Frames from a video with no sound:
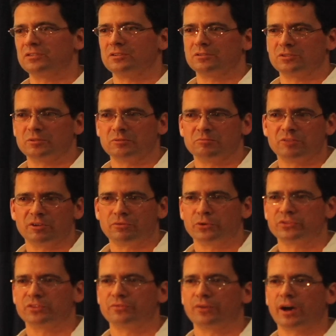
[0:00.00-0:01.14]
to, to
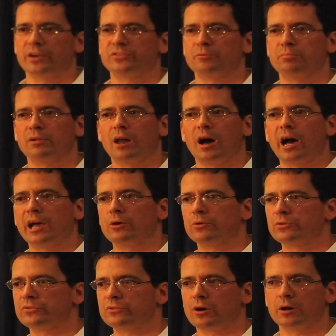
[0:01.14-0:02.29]
diversify supply or
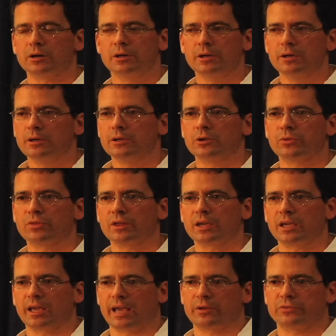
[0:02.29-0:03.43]
start, you know,
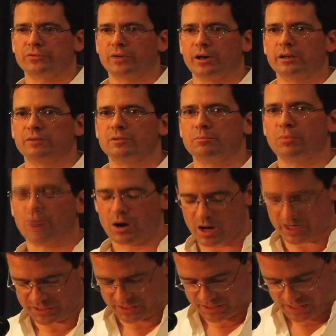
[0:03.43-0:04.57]
thinking outside of the
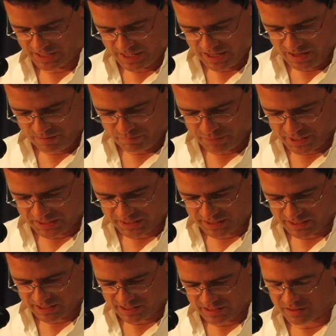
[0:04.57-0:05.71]
box. But
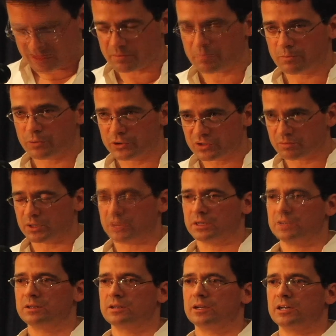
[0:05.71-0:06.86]
uh, the
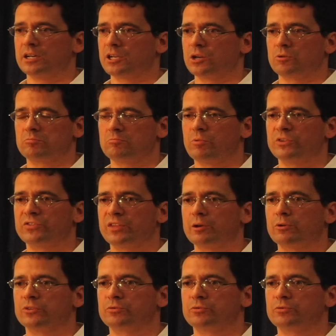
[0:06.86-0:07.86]
Bushmen, uh, you know, once they were